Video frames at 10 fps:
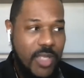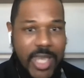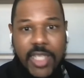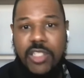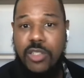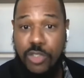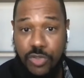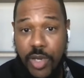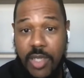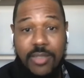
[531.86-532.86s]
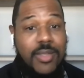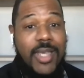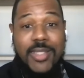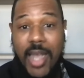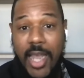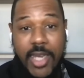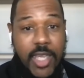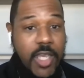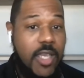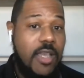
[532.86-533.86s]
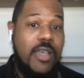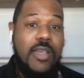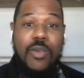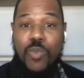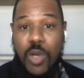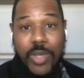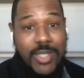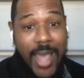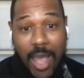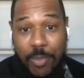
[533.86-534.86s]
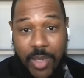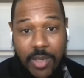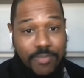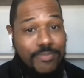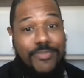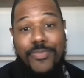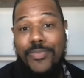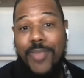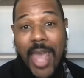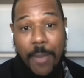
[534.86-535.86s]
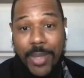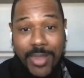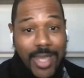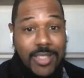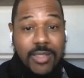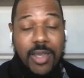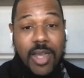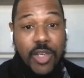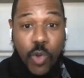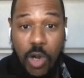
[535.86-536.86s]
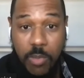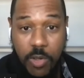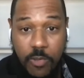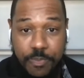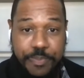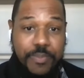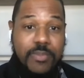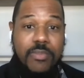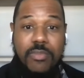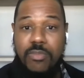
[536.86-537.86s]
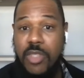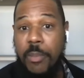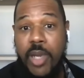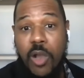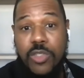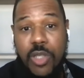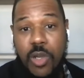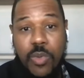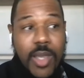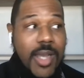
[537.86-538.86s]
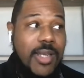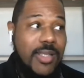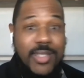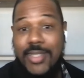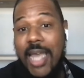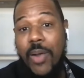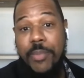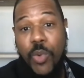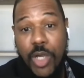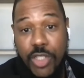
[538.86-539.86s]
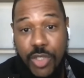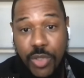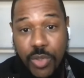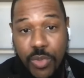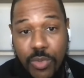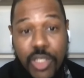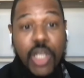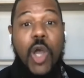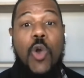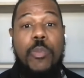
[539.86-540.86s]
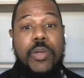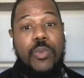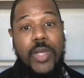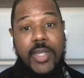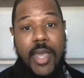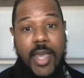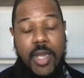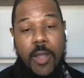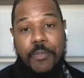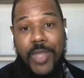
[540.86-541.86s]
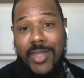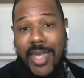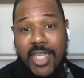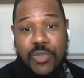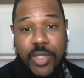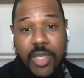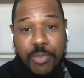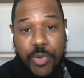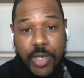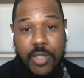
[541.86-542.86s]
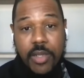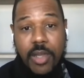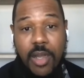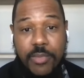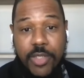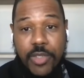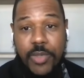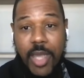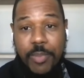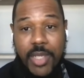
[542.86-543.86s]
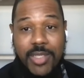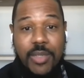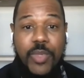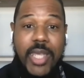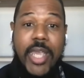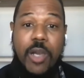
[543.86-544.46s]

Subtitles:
yes, stress, anxiety, worries happen, that's normal, but also this is how I'm going to cope with that. And that is really important to do that piece, to really